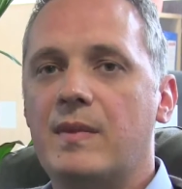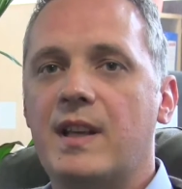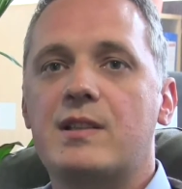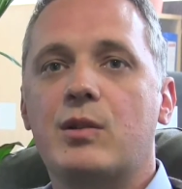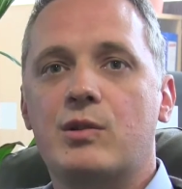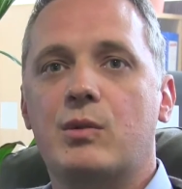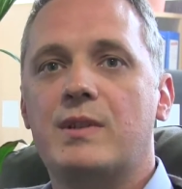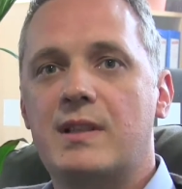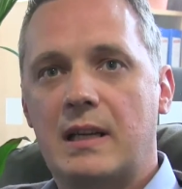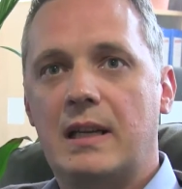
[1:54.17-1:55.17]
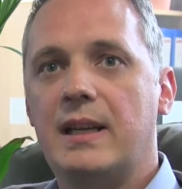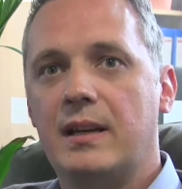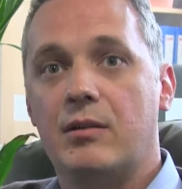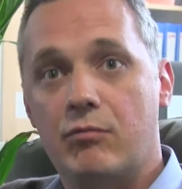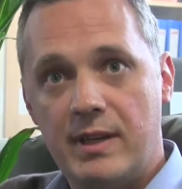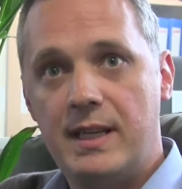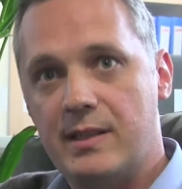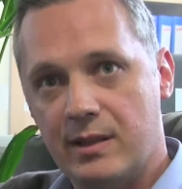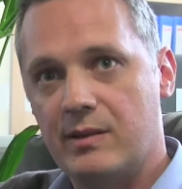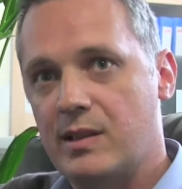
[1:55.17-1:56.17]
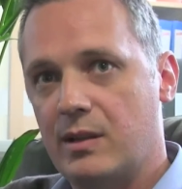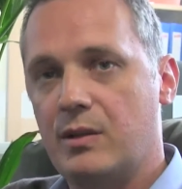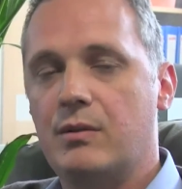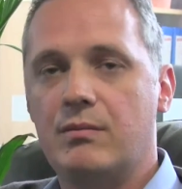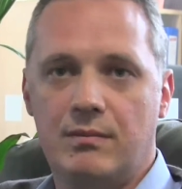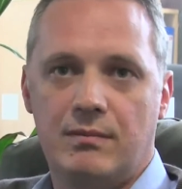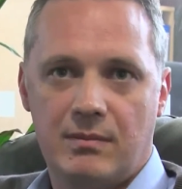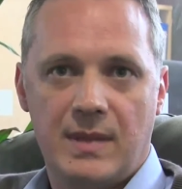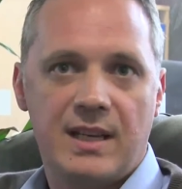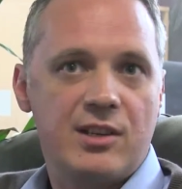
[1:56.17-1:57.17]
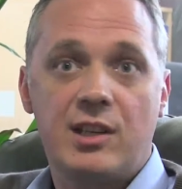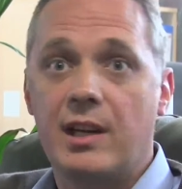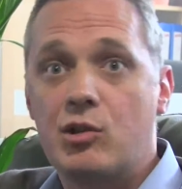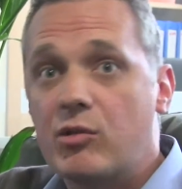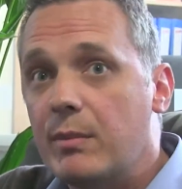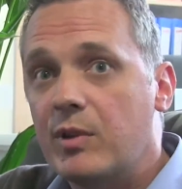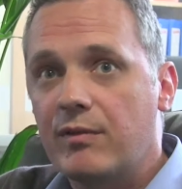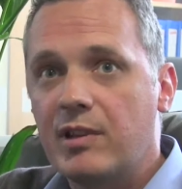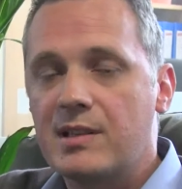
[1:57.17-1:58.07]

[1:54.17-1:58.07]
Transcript: there's not always a clear reason to initiate treatment, for